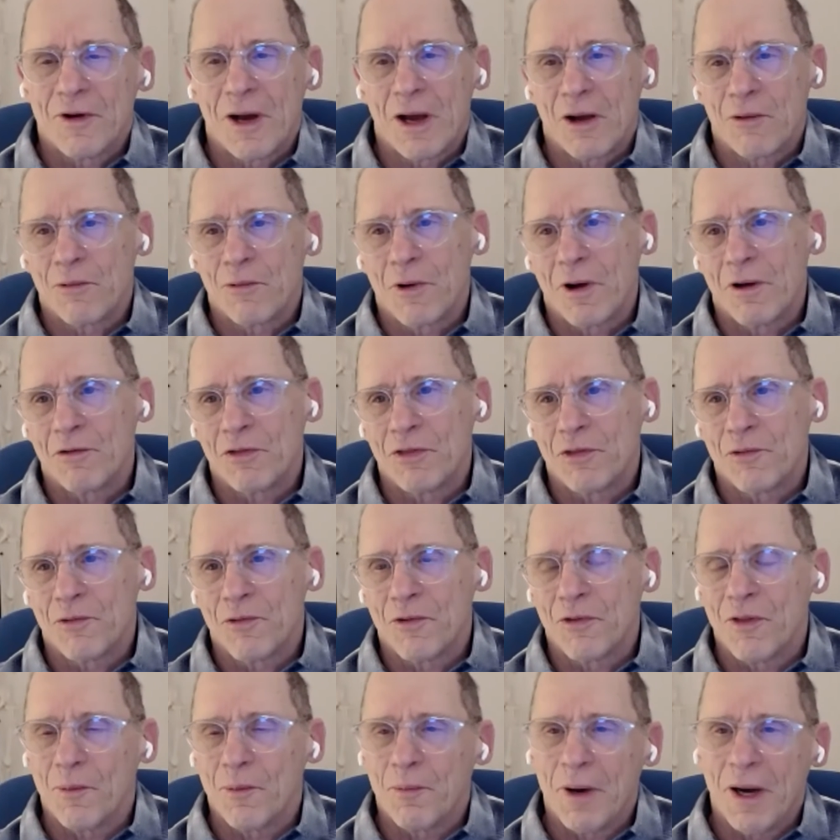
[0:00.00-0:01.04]
I rode through
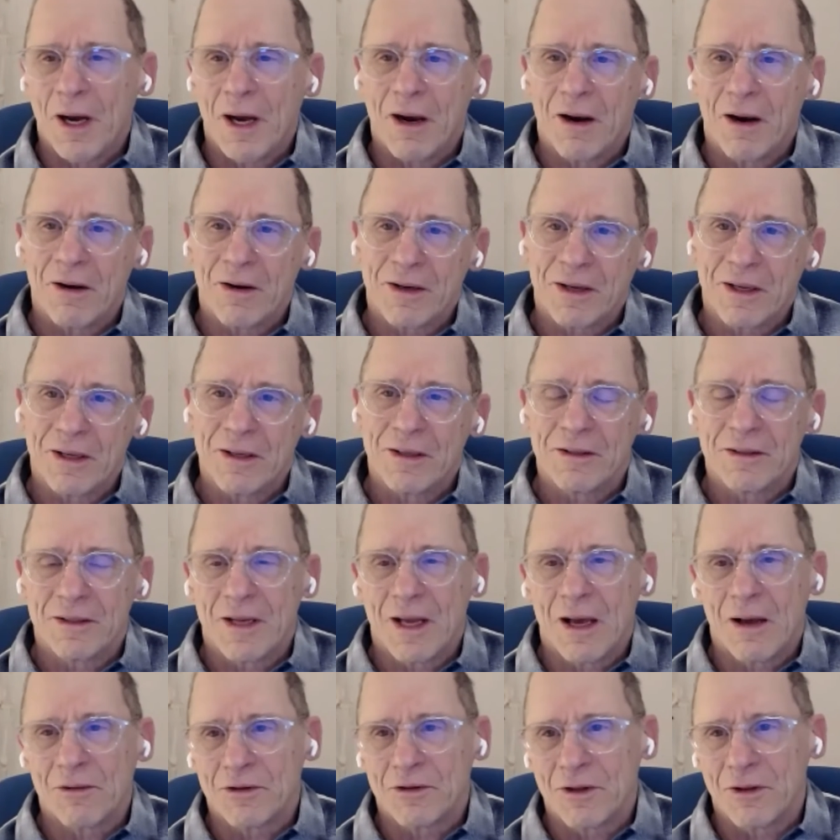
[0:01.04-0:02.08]
the park and
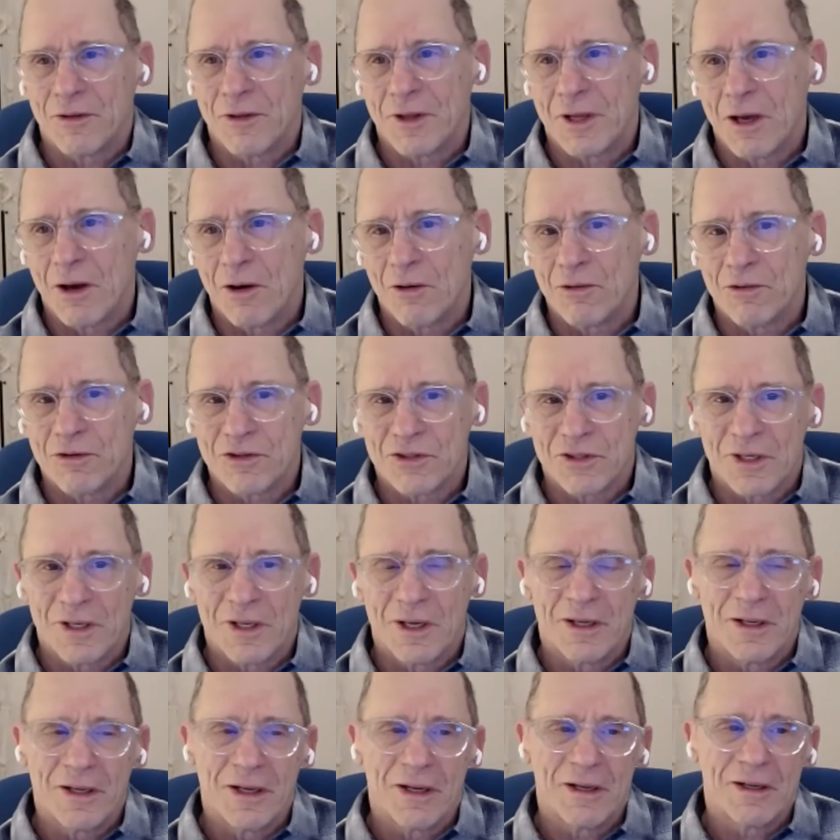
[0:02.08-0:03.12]
down to the
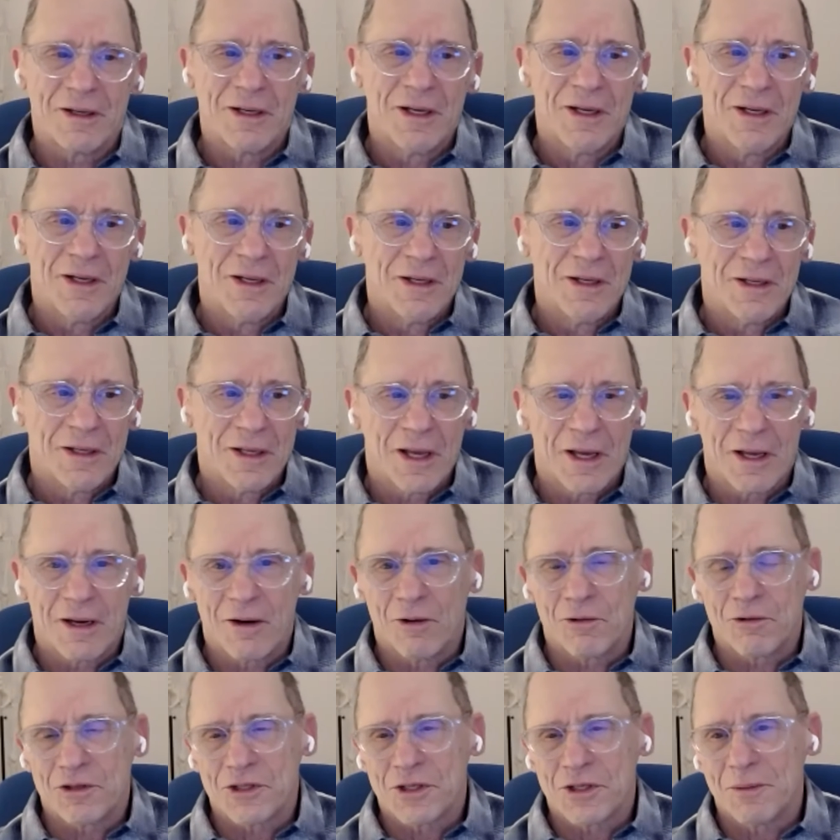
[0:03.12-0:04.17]
ocean and at
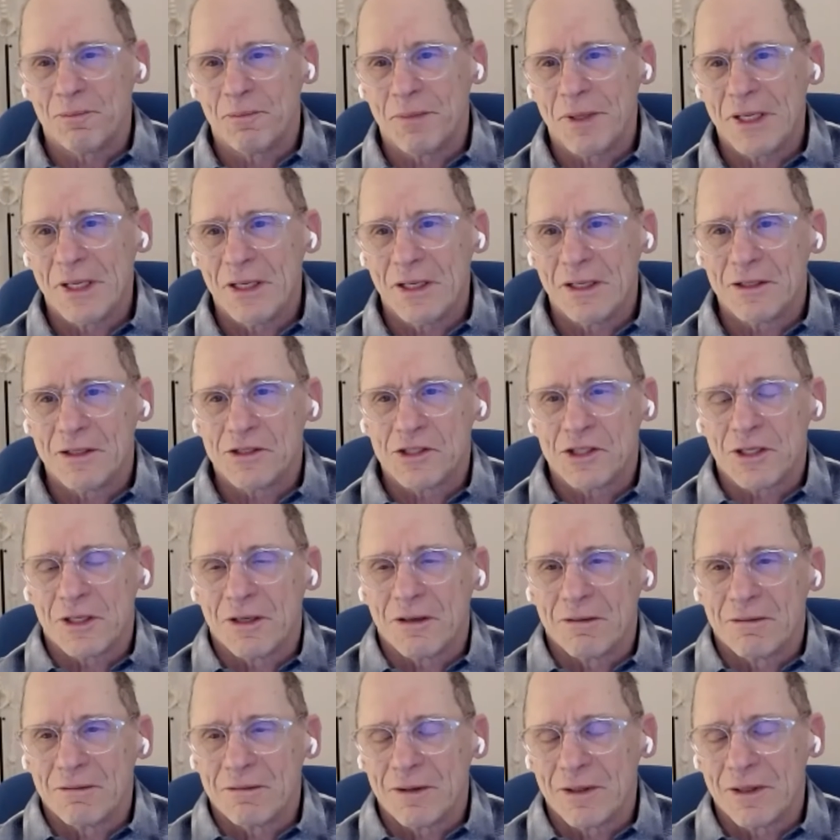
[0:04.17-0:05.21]
Ocean Beach
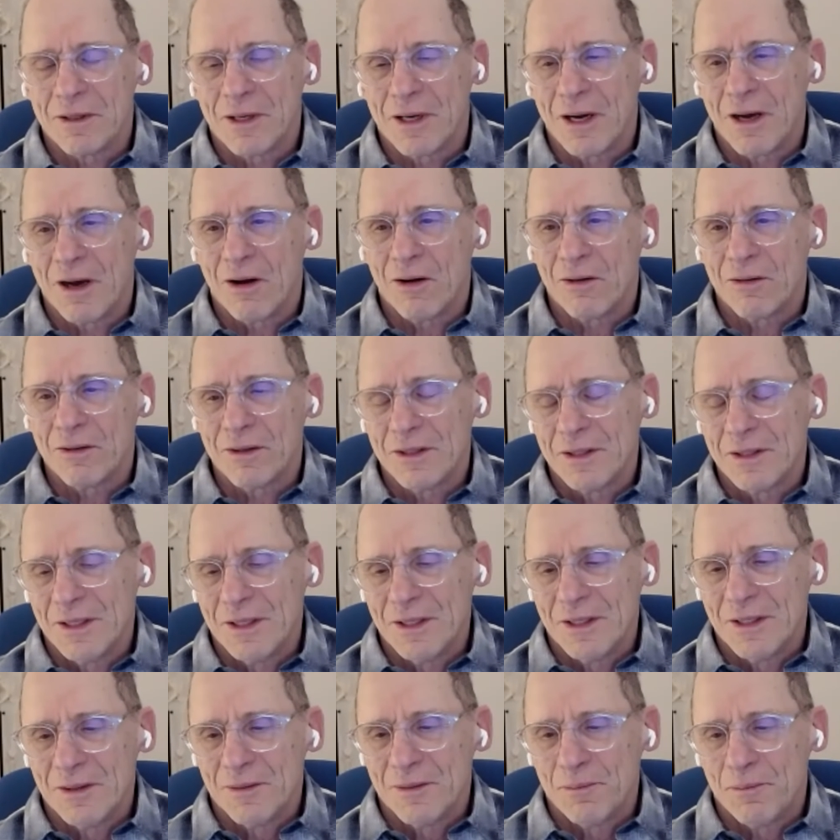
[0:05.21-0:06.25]
and,
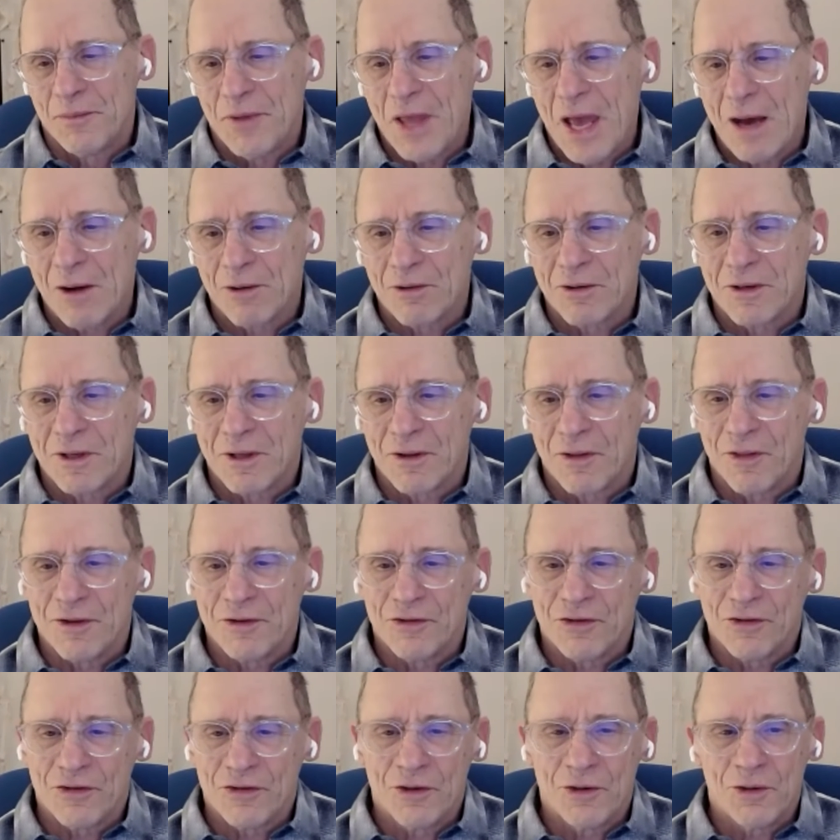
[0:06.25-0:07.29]
down to the
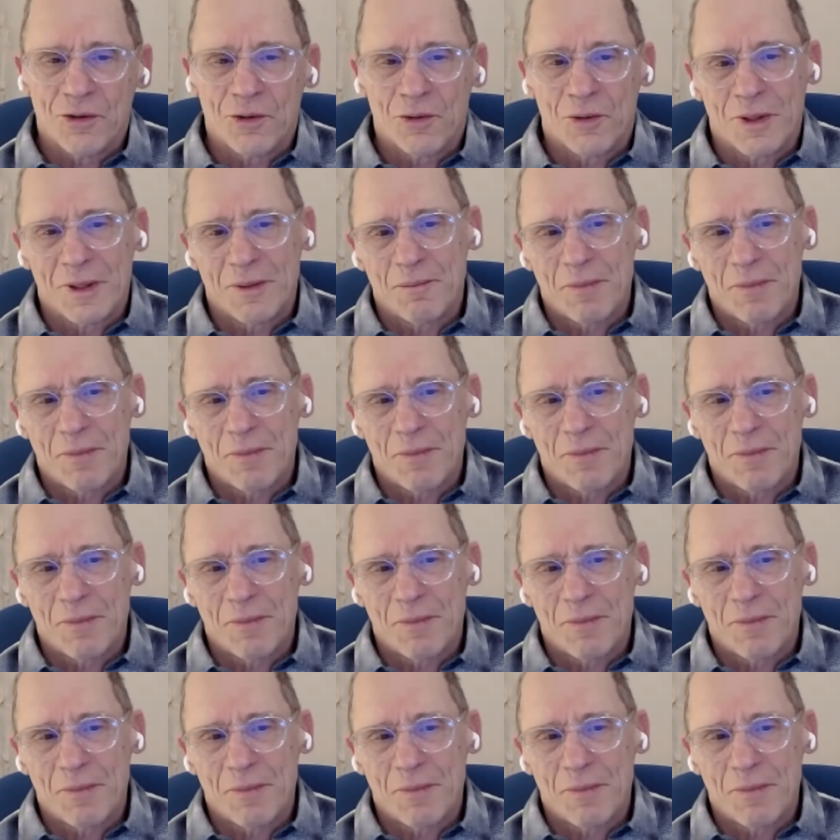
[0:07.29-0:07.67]
zoo and